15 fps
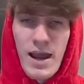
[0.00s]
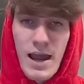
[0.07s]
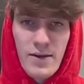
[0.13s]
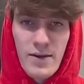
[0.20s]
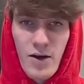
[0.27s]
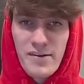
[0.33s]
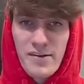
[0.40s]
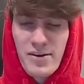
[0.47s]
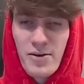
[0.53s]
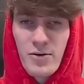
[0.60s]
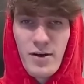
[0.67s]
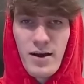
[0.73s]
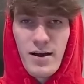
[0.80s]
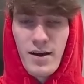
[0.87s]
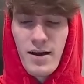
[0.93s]
And then
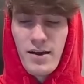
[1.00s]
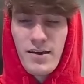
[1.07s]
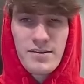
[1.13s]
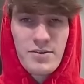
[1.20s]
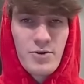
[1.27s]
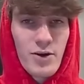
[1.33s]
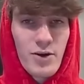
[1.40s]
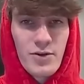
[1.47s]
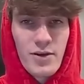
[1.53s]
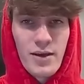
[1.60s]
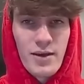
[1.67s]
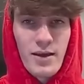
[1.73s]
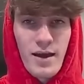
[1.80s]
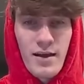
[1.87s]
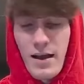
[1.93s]
also
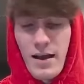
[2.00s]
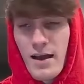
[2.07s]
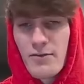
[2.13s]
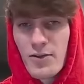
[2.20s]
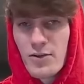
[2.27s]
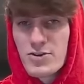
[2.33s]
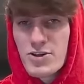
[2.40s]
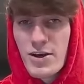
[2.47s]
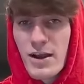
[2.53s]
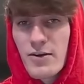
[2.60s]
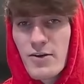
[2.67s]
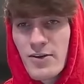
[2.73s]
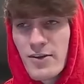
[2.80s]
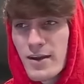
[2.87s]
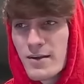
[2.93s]
historically,
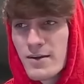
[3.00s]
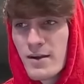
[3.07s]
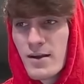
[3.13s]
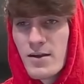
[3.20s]
evolutionarily,